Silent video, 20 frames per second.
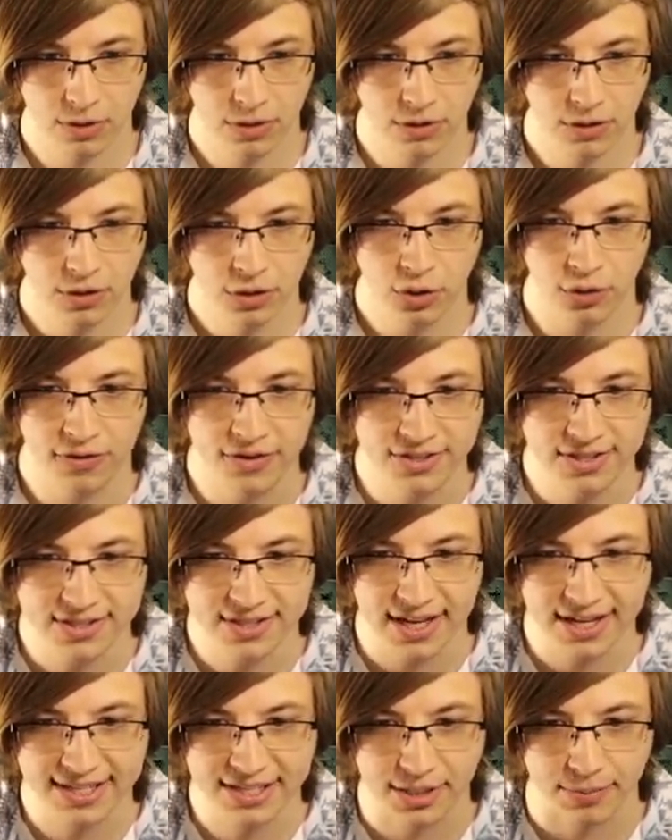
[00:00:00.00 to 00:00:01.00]
Dude, this is
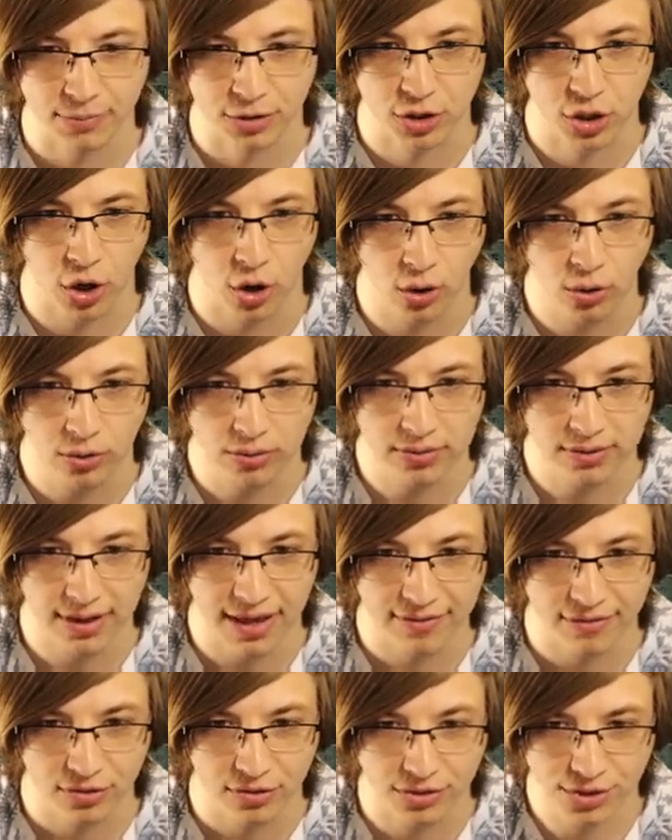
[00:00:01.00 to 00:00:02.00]
like some cult
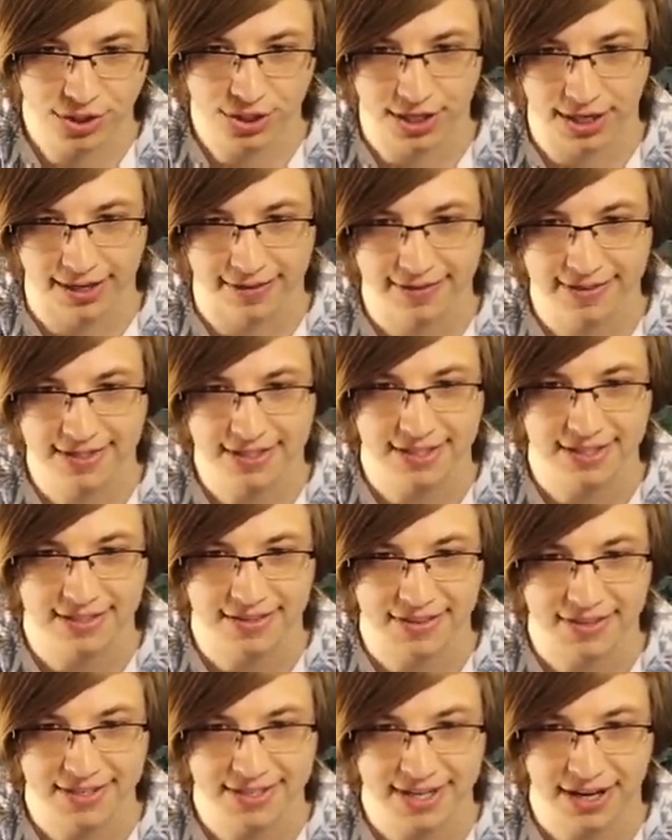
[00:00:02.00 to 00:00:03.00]
level shit. This is
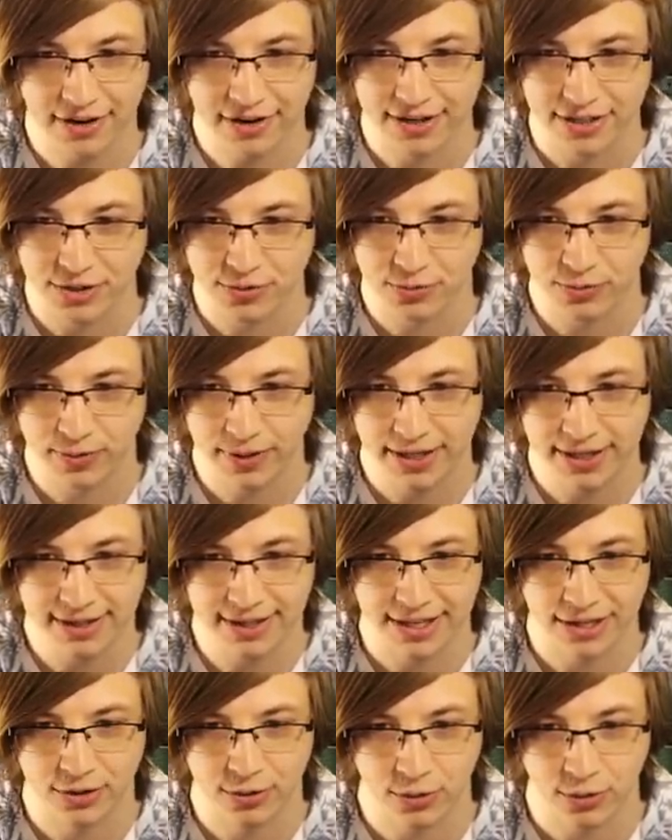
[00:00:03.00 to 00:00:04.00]
this area is
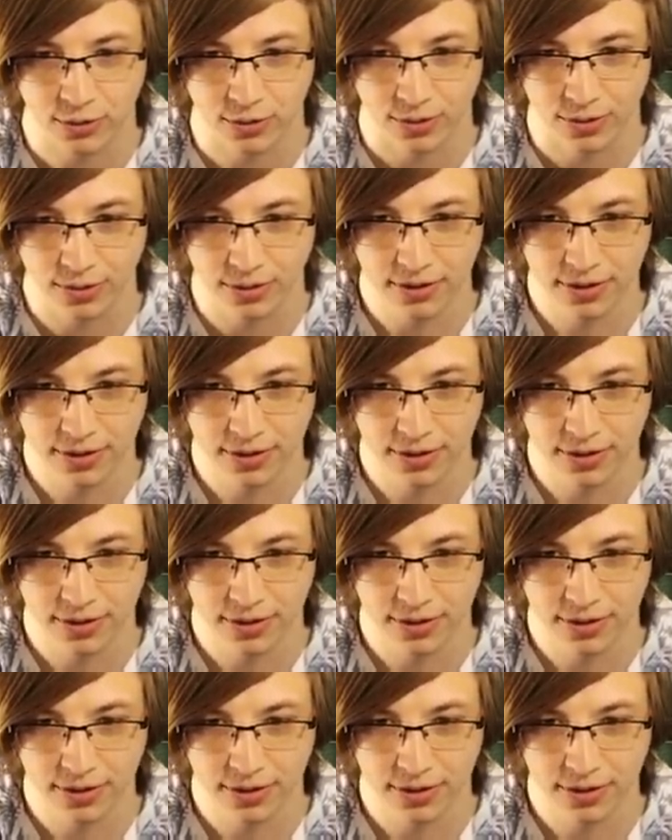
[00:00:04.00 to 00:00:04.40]
really cool.